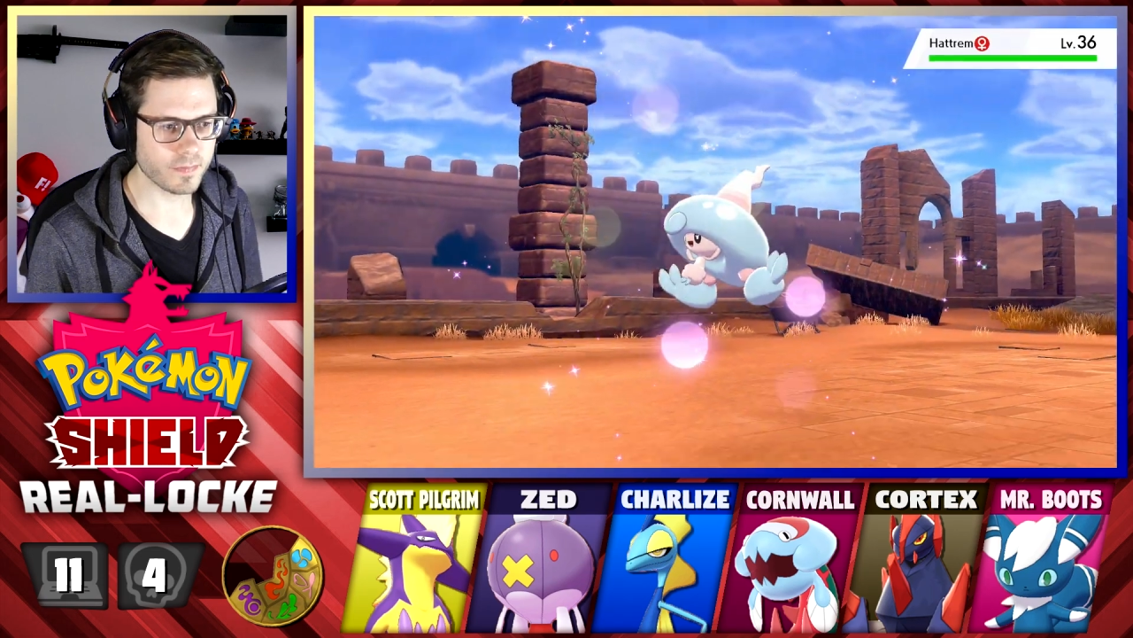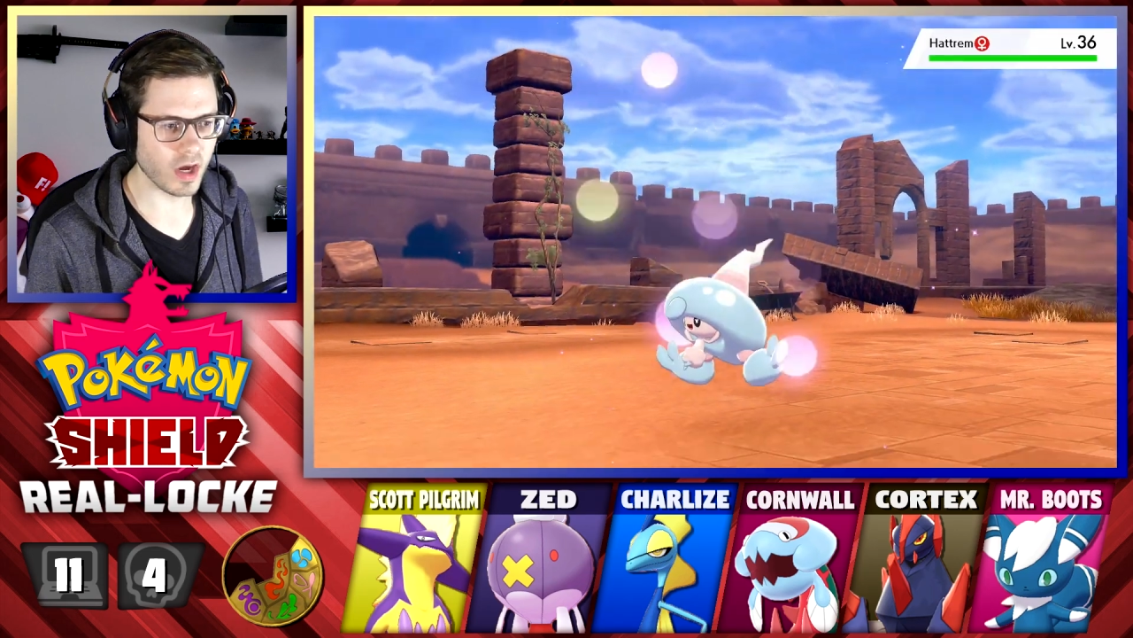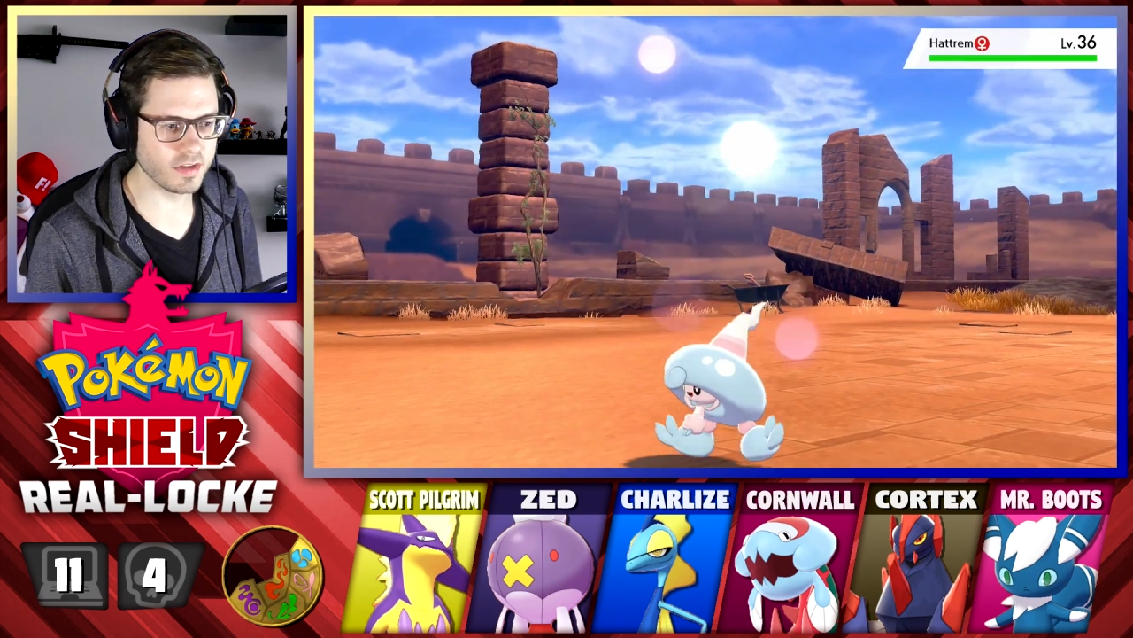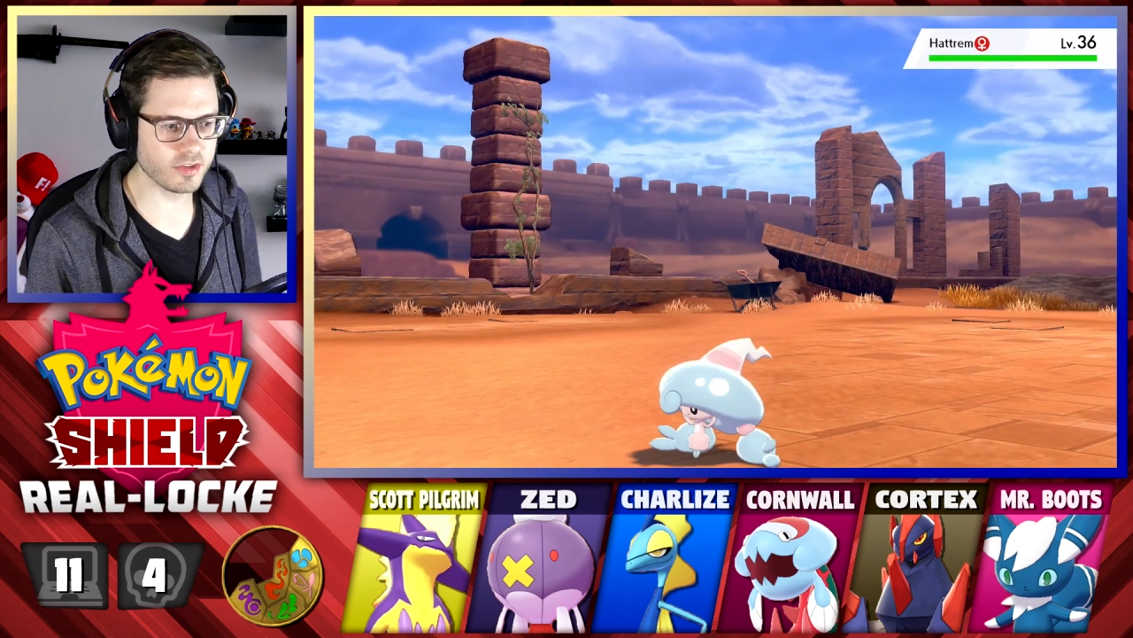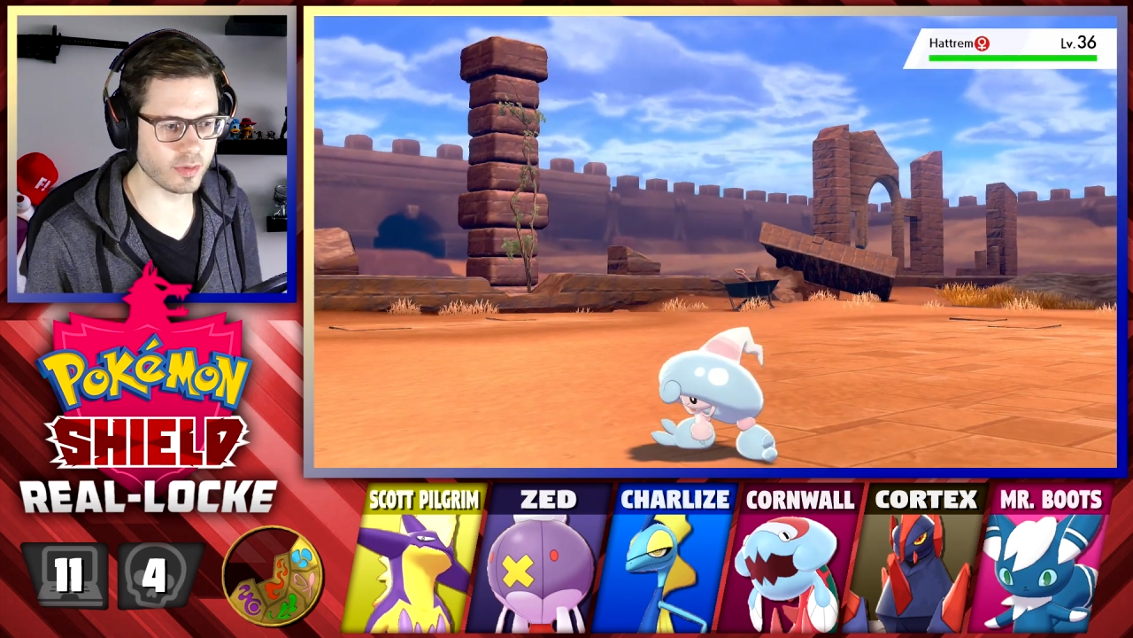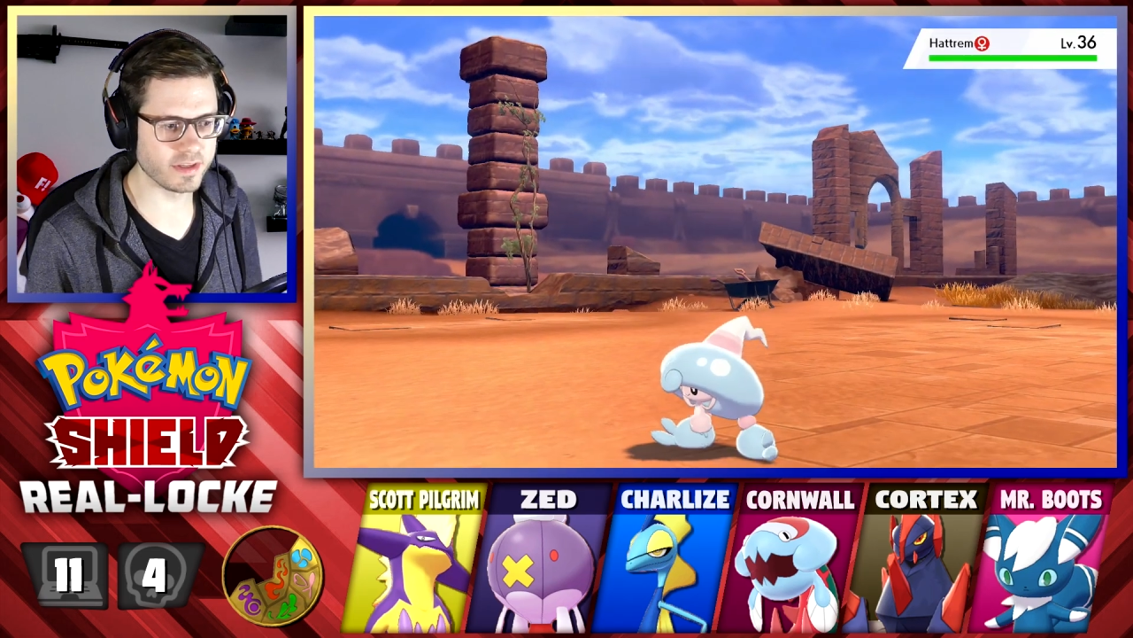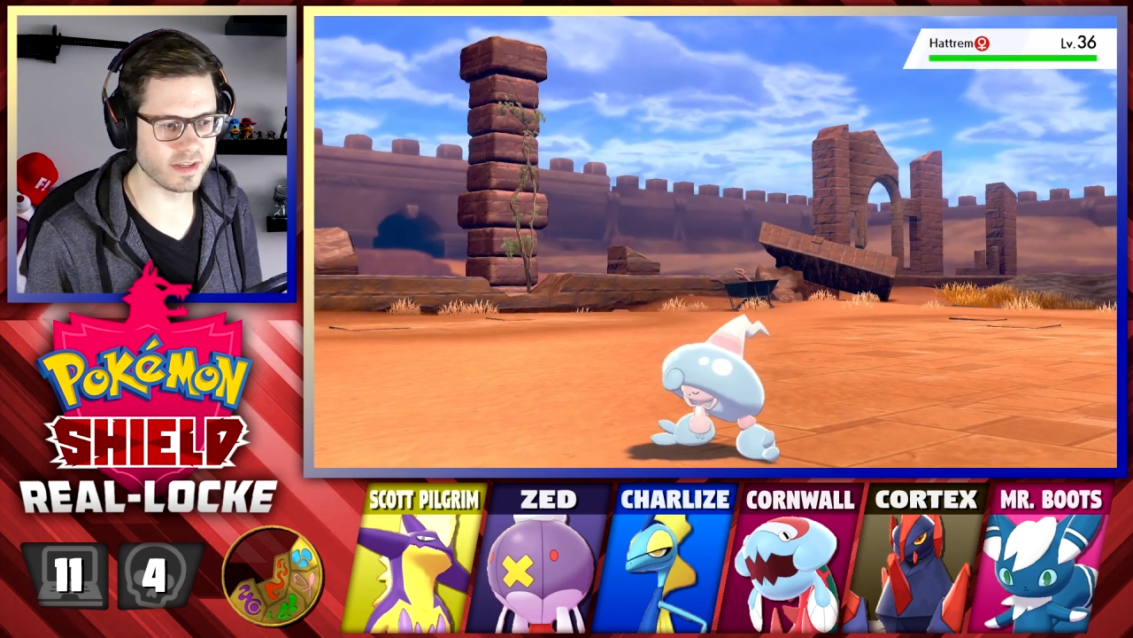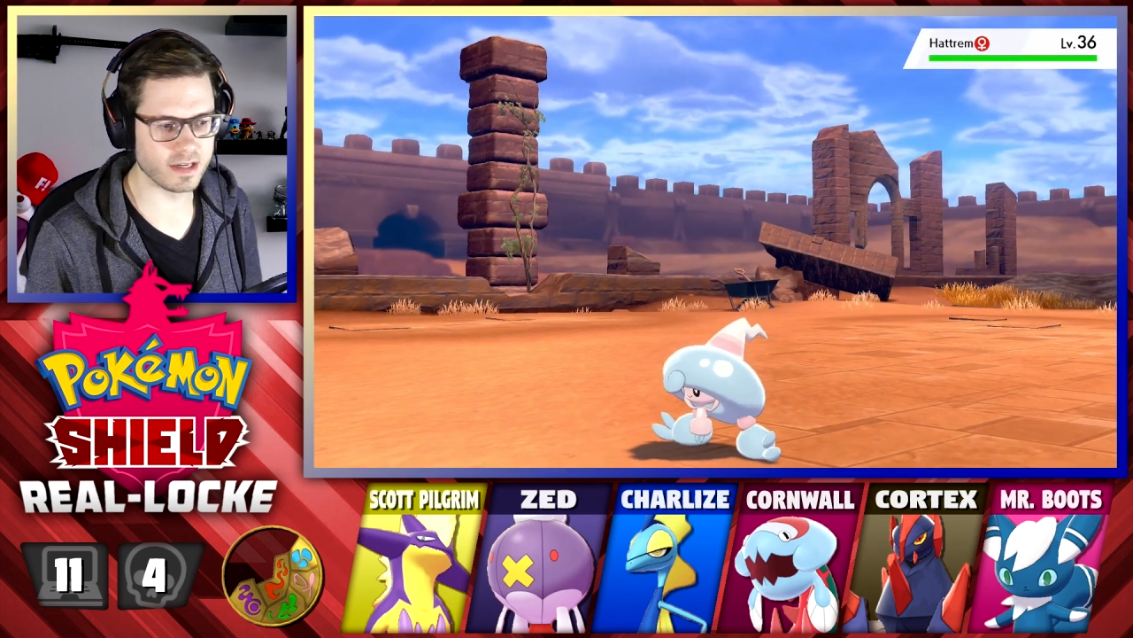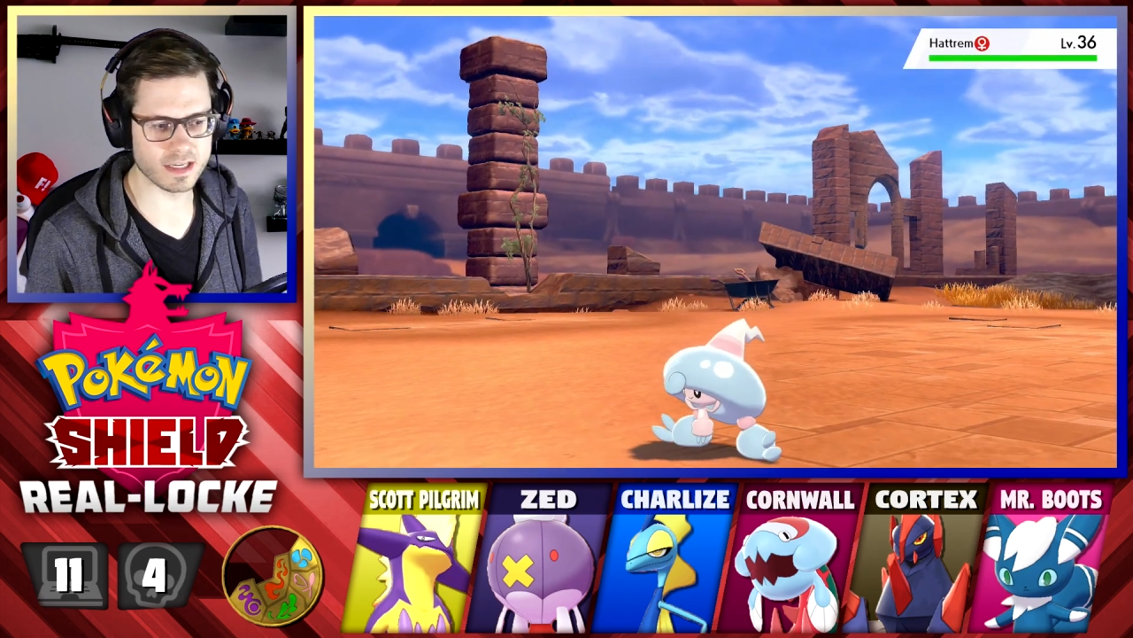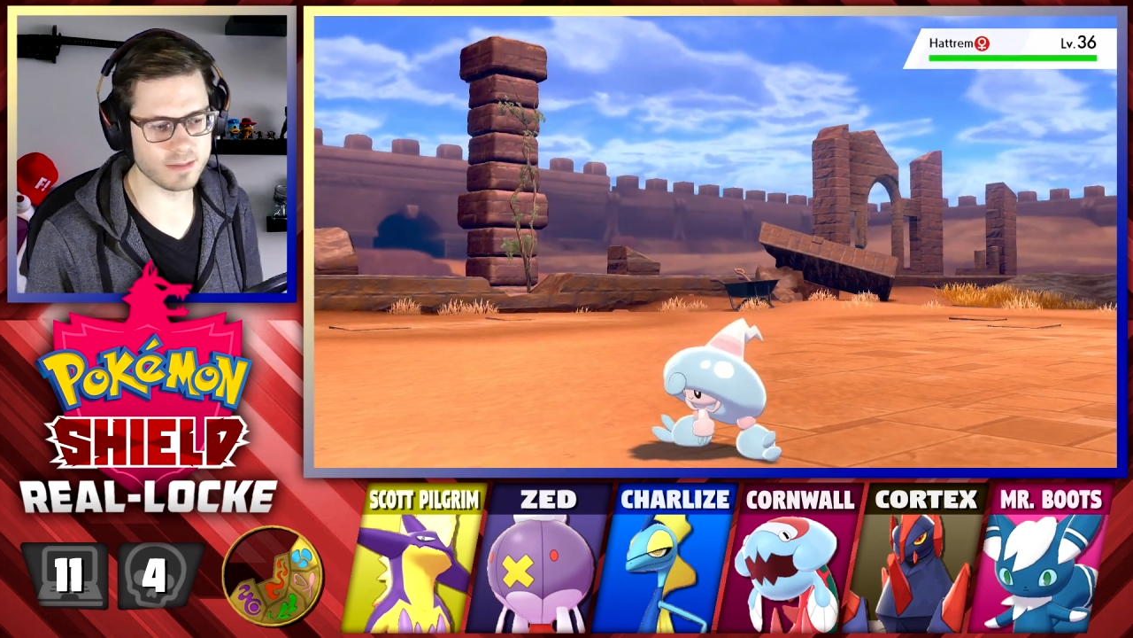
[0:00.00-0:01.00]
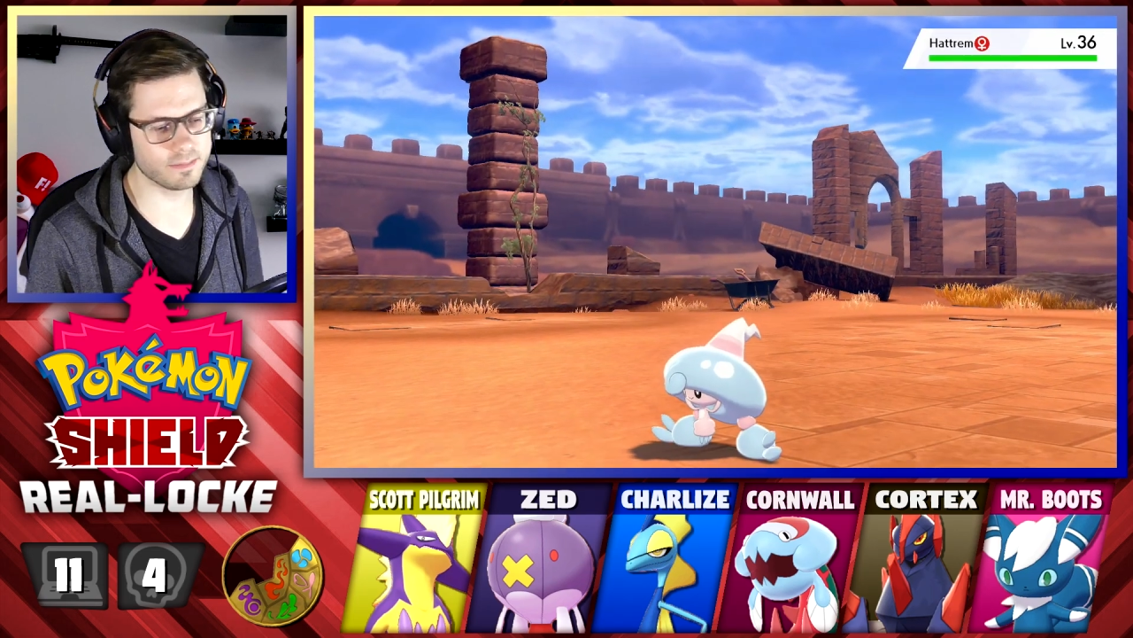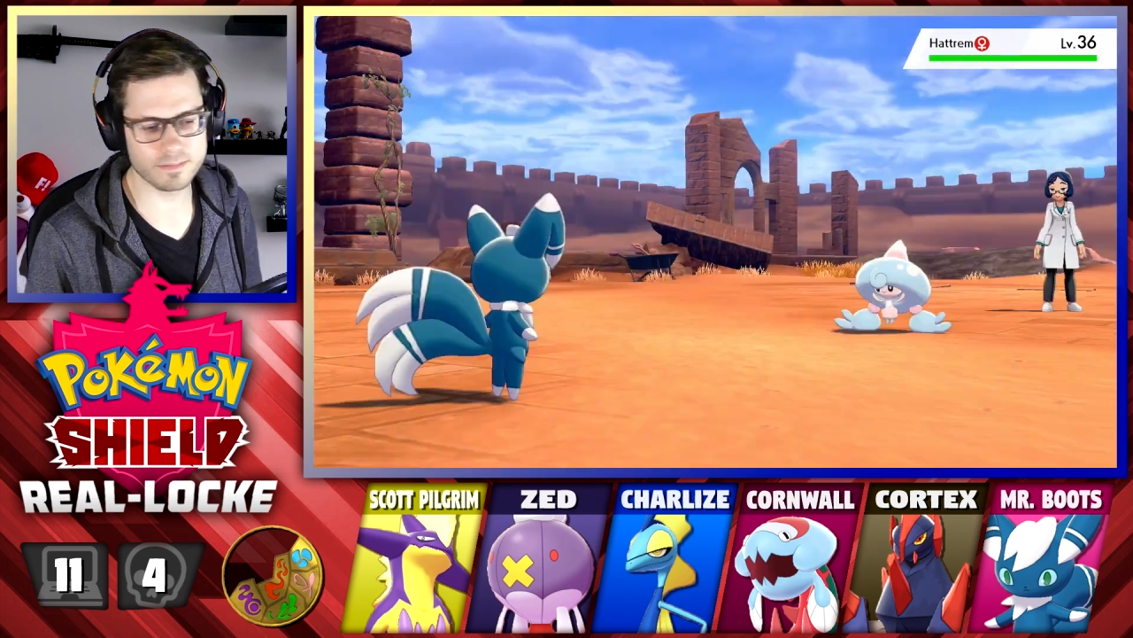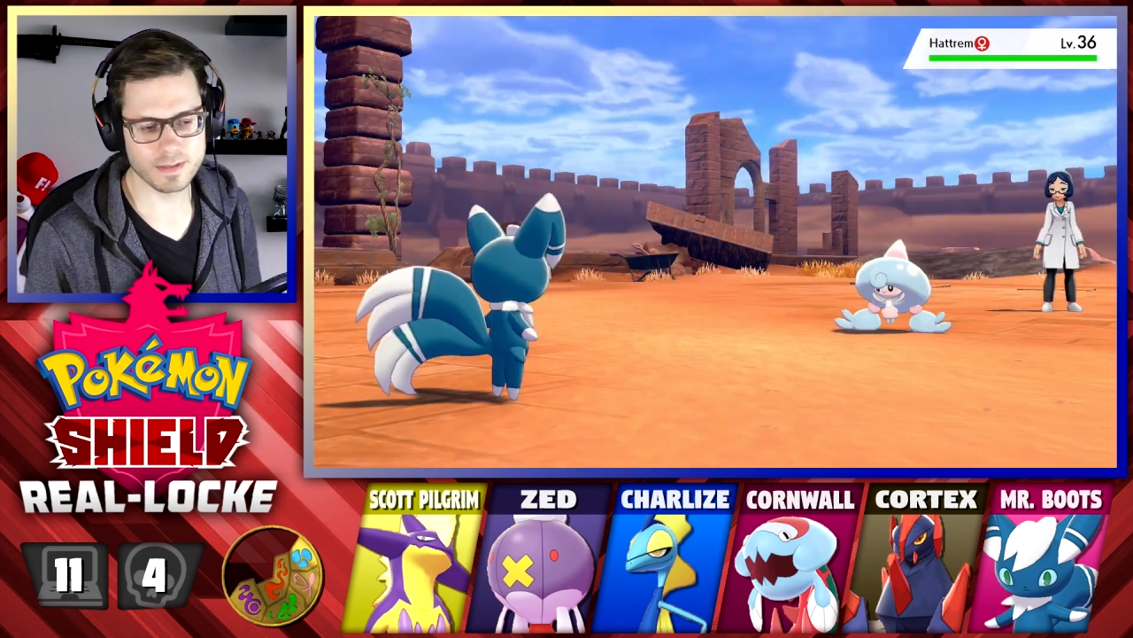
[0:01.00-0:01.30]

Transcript: Oh this one, yeah, I keep